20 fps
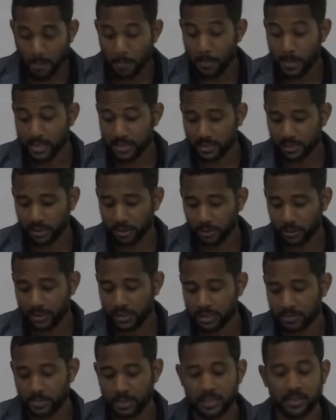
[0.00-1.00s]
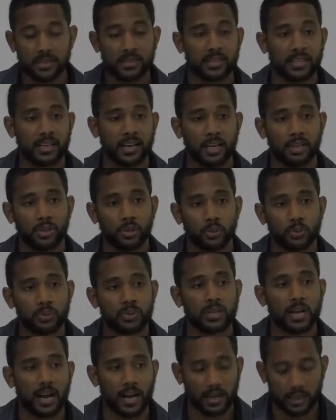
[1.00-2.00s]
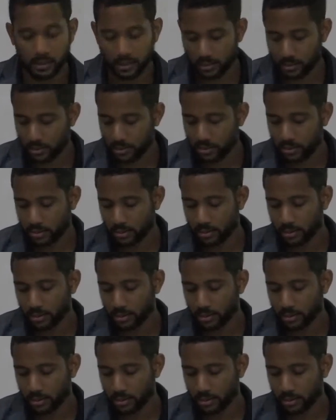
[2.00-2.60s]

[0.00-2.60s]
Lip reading: Basically what this means is that I use art